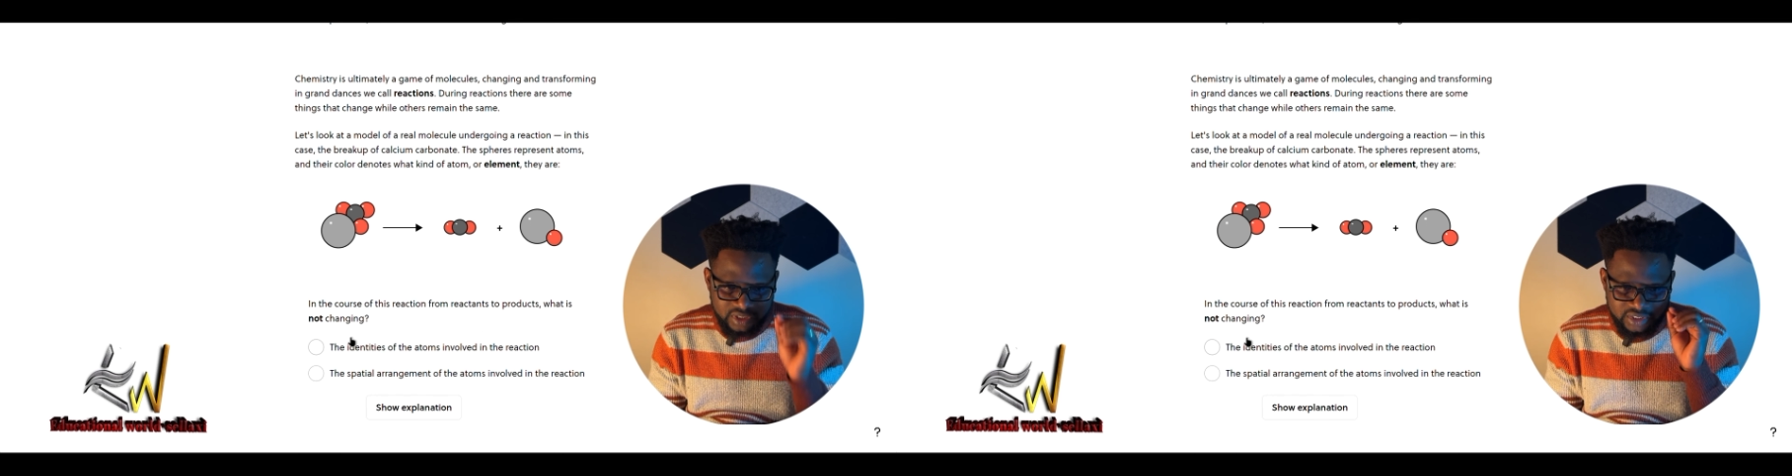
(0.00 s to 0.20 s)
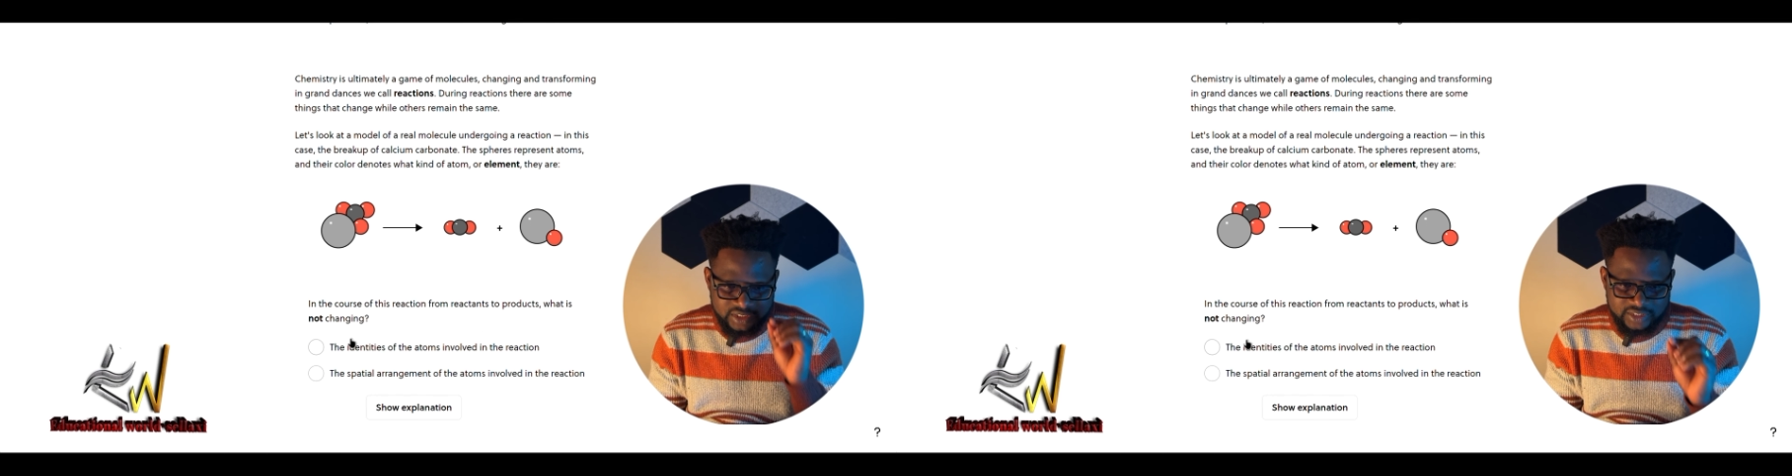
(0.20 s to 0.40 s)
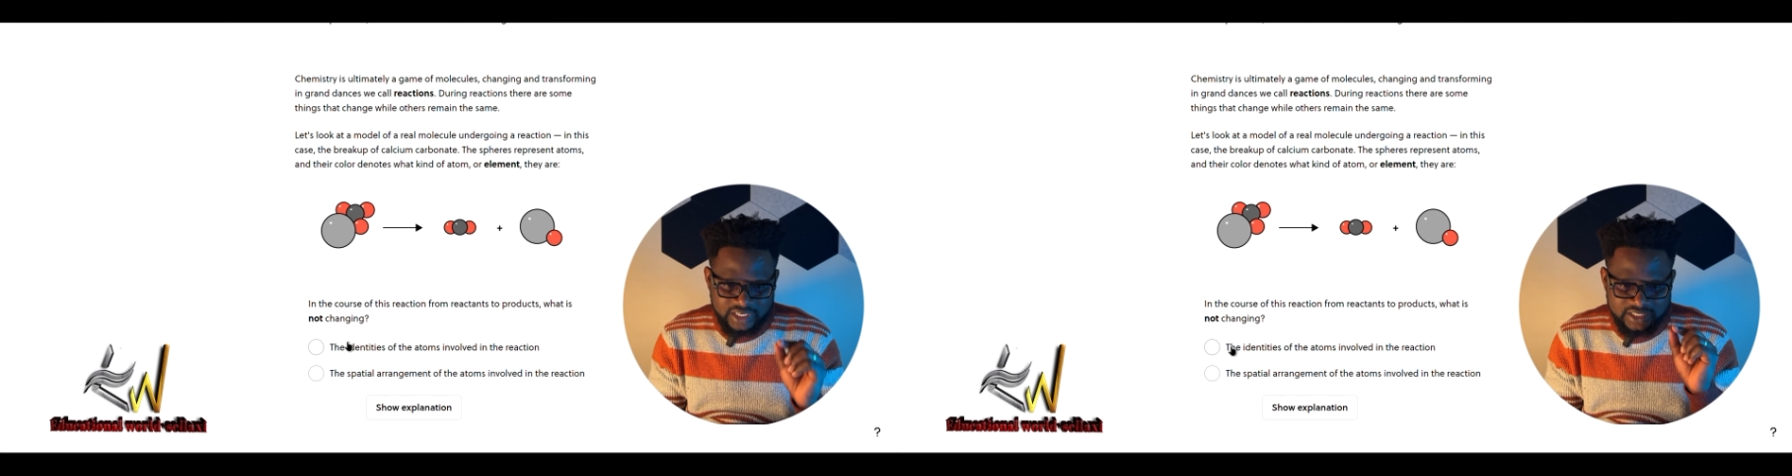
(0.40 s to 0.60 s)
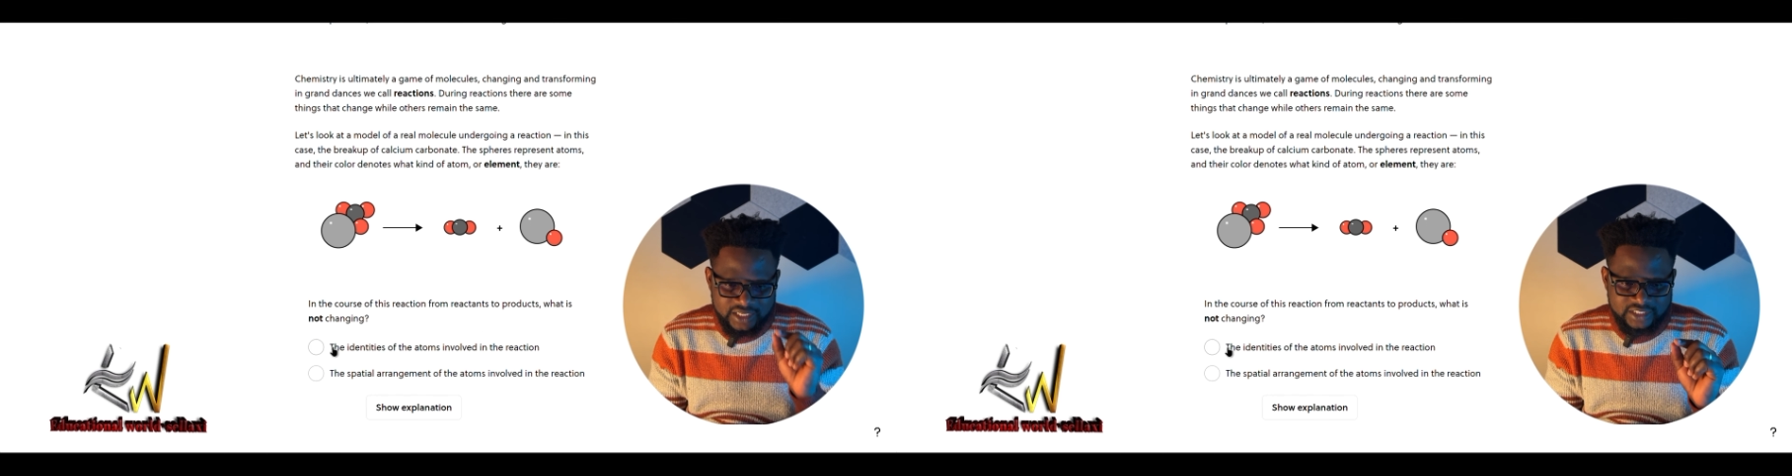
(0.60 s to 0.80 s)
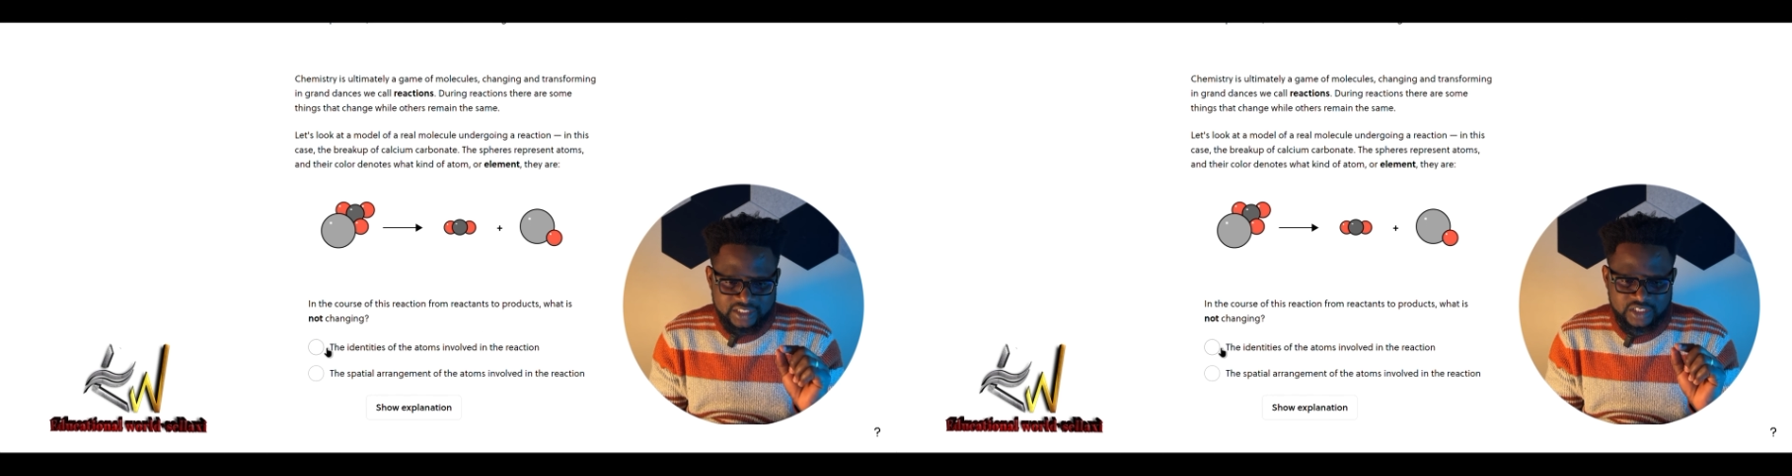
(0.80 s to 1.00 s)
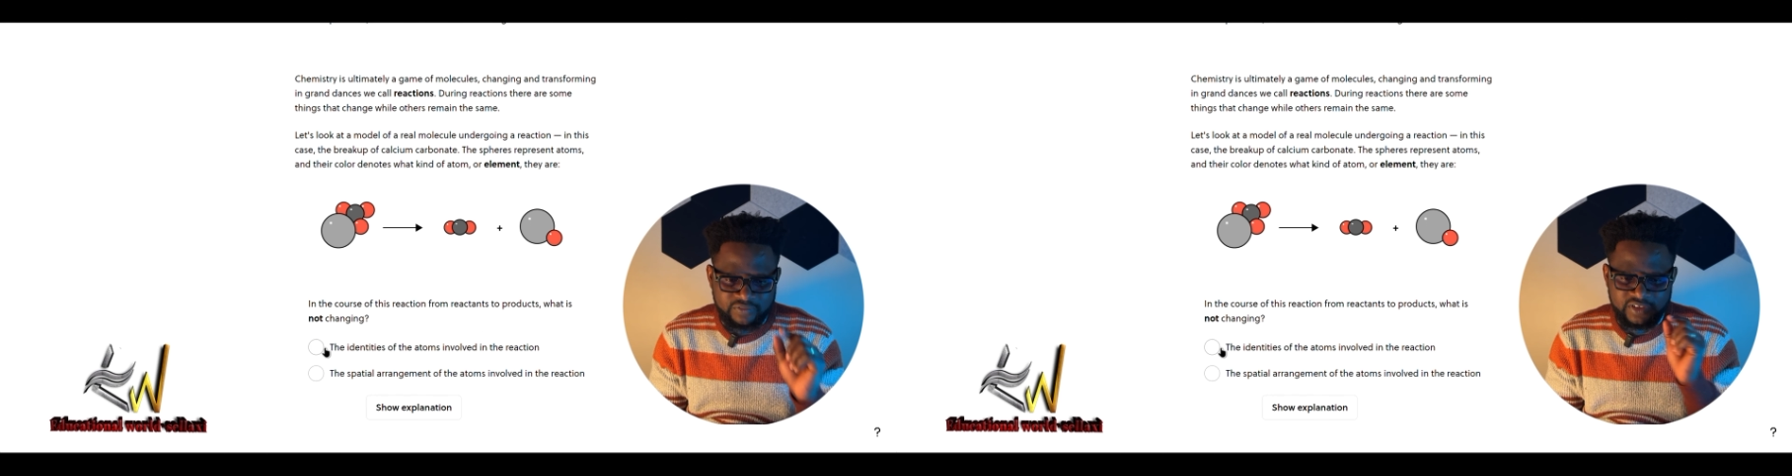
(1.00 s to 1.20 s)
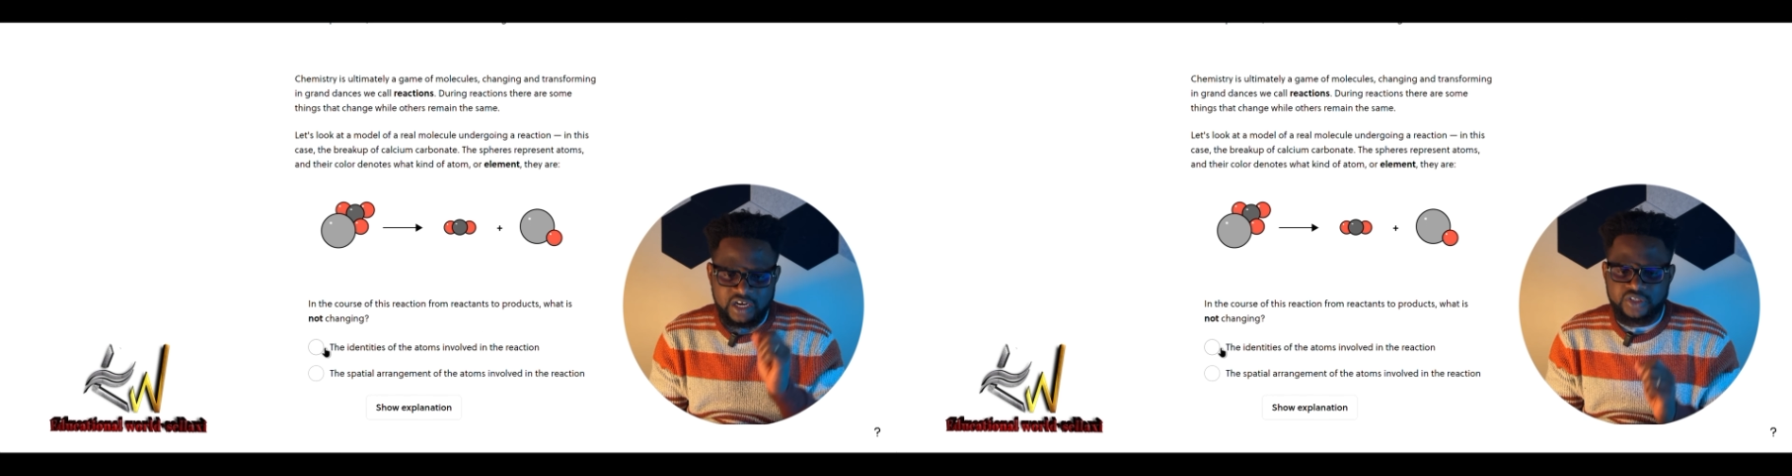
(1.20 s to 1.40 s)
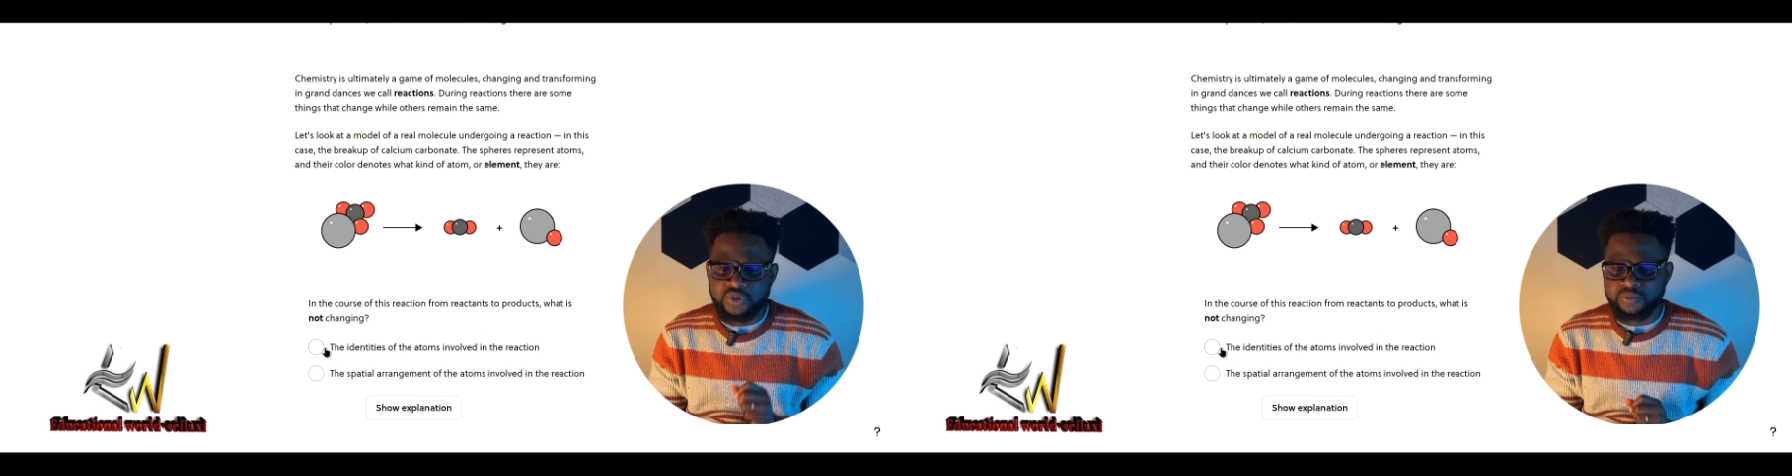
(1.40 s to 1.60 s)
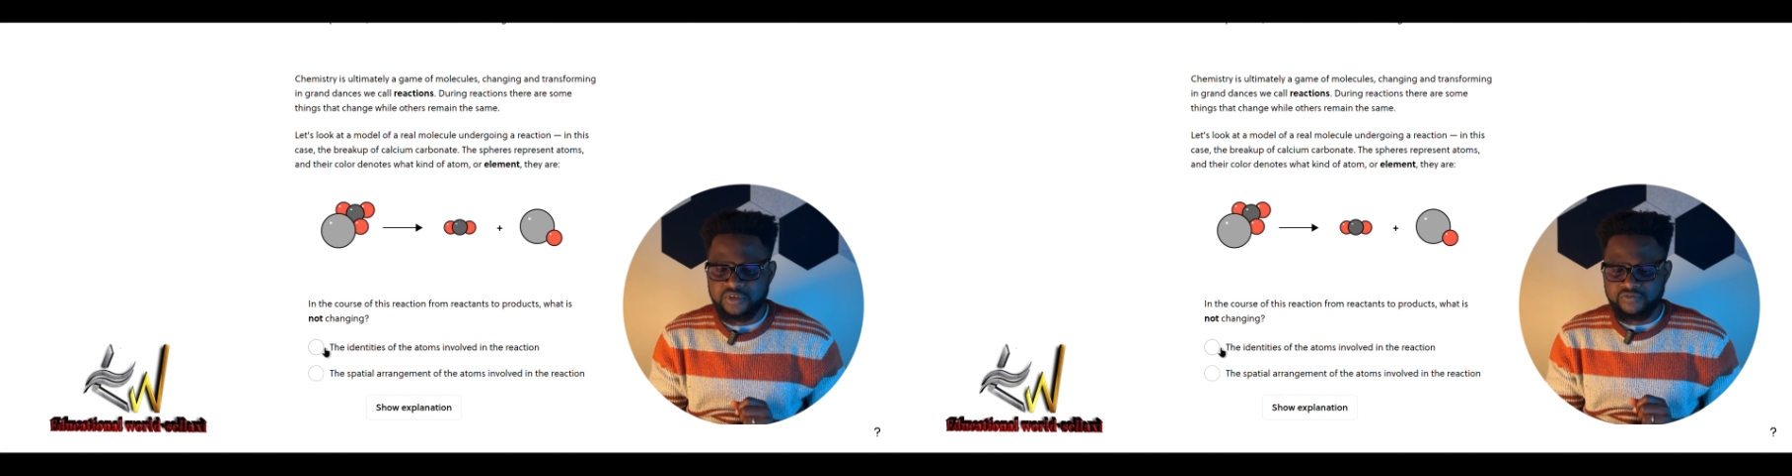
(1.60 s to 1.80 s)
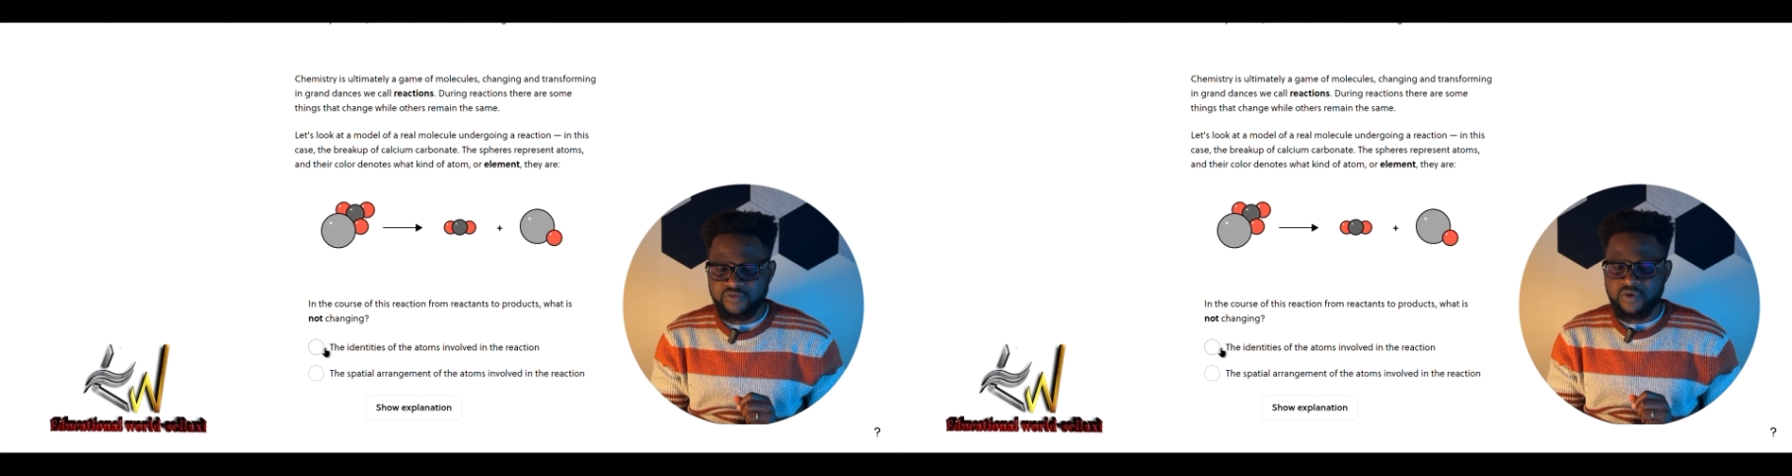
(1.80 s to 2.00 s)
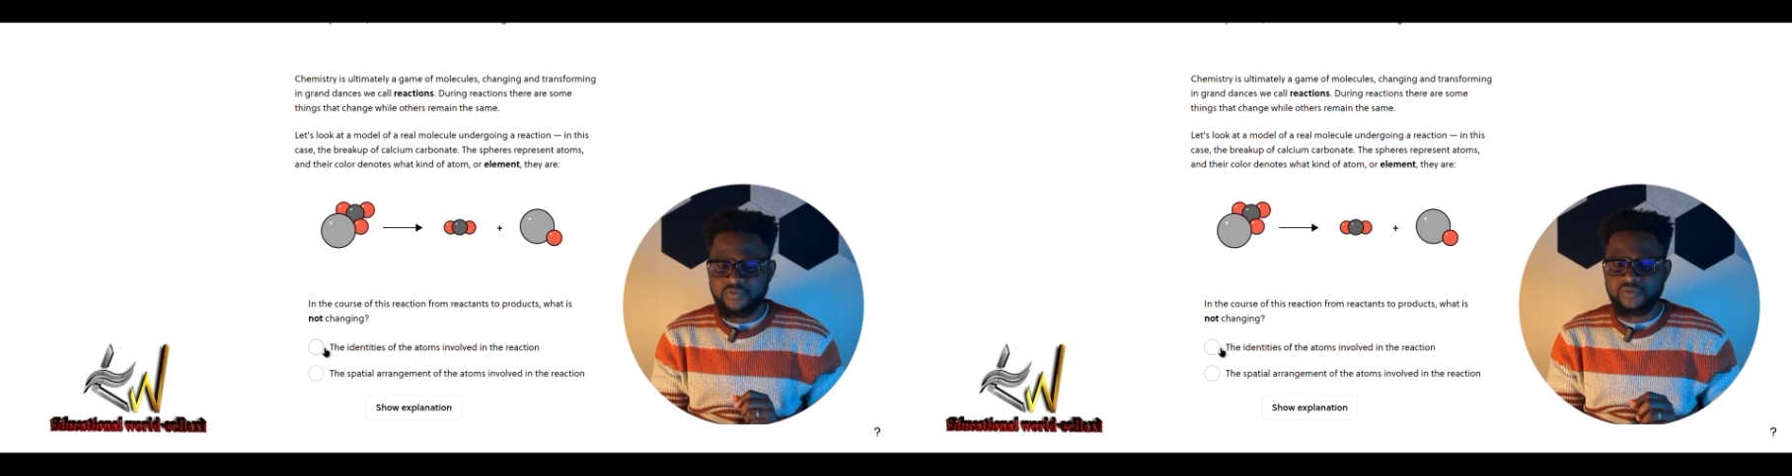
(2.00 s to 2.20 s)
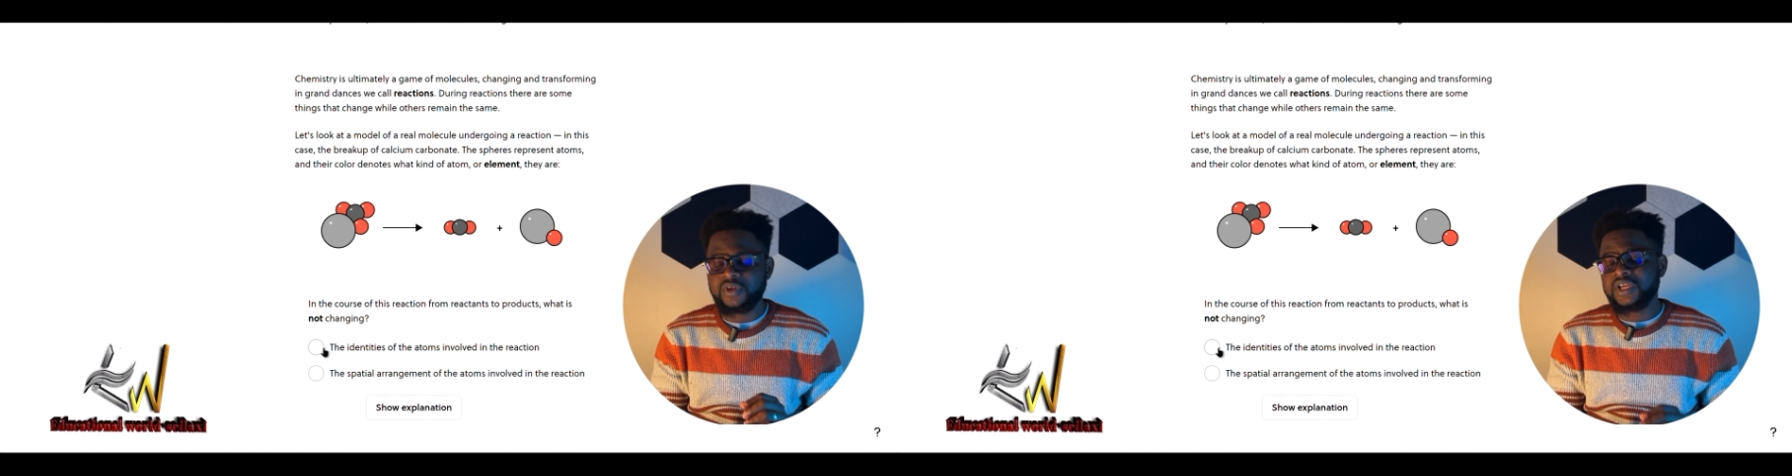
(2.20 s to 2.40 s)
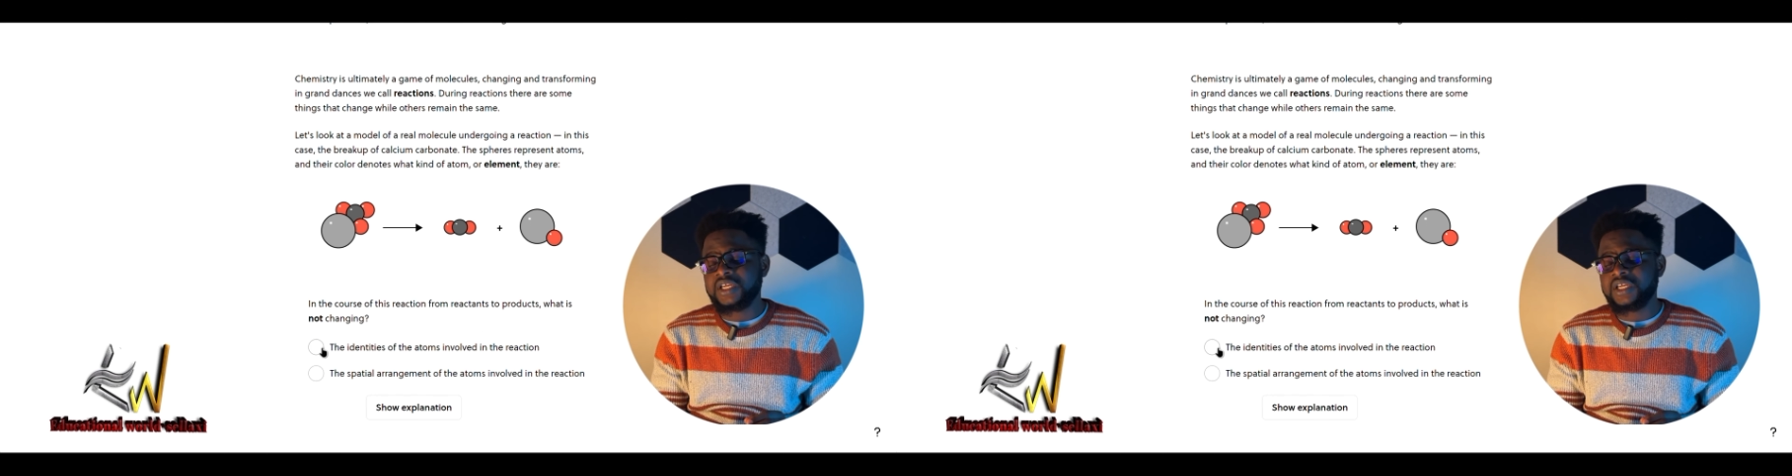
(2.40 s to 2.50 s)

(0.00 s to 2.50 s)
It is the identity of the atoms involved.